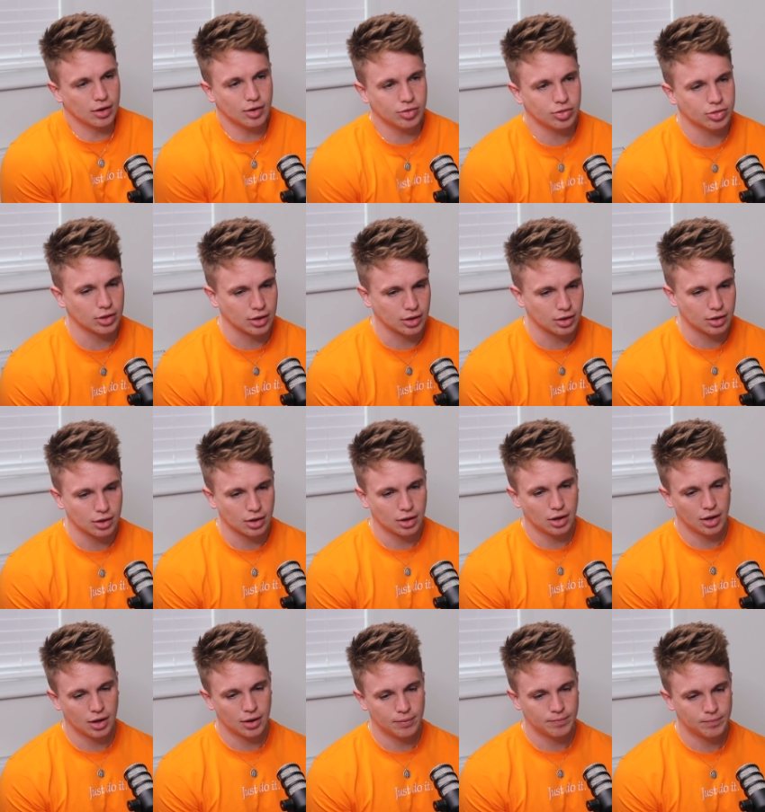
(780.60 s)
I think
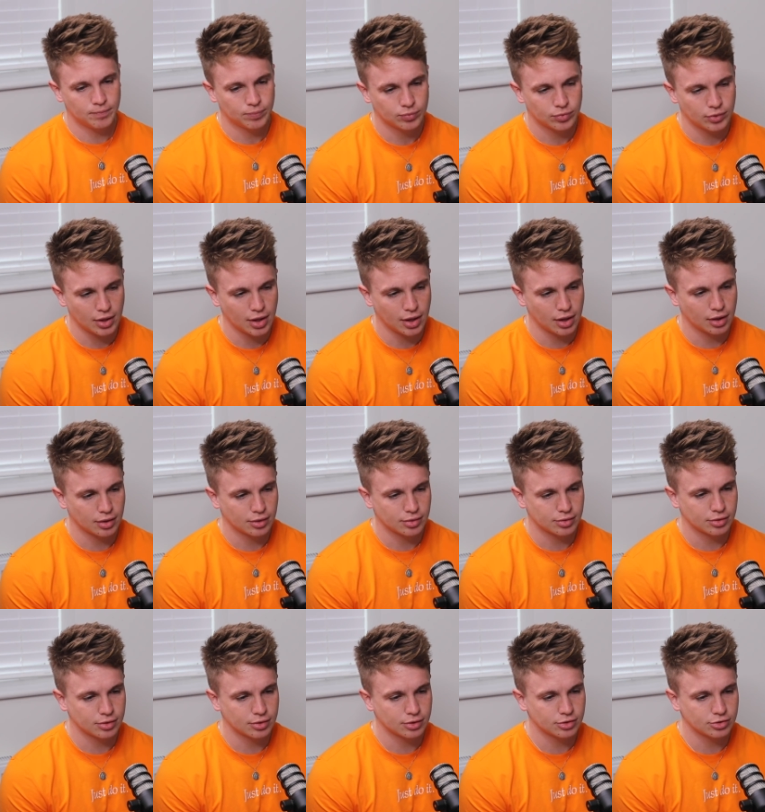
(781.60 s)
um, yeah, I
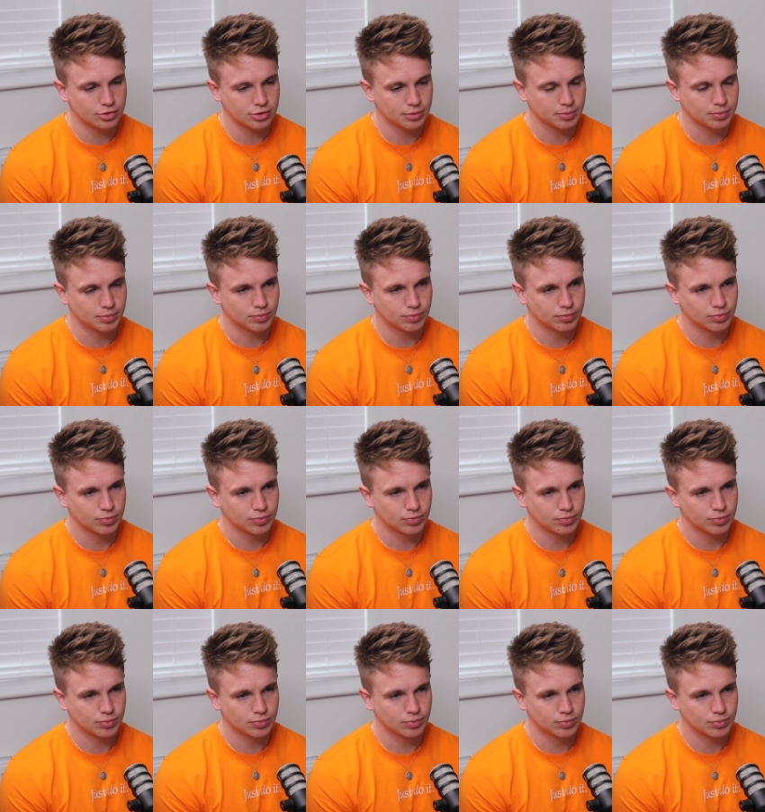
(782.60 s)
do a good job.